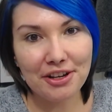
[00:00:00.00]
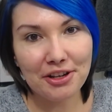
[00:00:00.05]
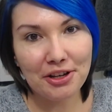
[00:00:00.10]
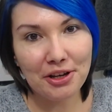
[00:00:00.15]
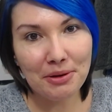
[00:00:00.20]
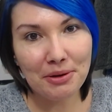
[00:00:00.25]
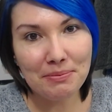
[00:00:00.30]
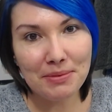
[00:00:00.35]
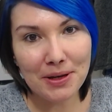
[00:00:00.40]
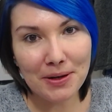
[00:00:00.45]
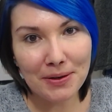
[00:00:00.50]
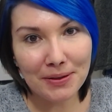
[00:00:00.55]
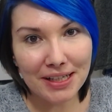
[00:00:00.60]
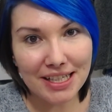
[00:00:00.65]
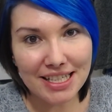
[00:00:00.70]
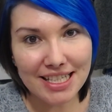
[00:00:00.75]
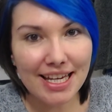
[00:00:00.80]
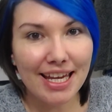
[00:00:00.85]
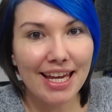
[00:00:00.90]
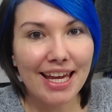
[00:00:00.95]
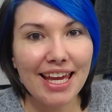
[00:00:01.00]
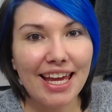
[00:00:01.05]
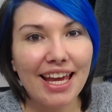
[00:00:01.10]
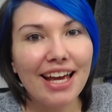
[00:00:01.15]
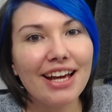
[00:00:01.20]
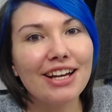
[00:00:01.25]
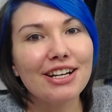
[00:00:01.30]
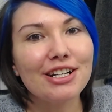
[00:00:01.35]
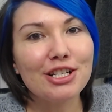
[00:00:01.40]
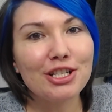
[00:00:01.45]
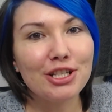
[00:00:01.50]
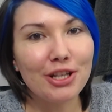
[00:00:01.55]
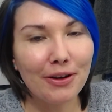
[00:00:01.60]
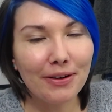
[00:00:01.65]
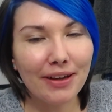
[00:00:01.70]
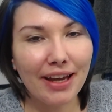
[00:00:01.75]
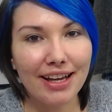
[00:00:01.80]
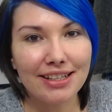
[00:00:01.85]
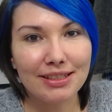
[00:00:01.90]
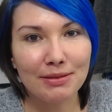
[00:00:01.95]
community
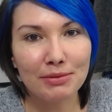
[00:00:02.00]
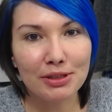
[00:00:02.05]
showcase.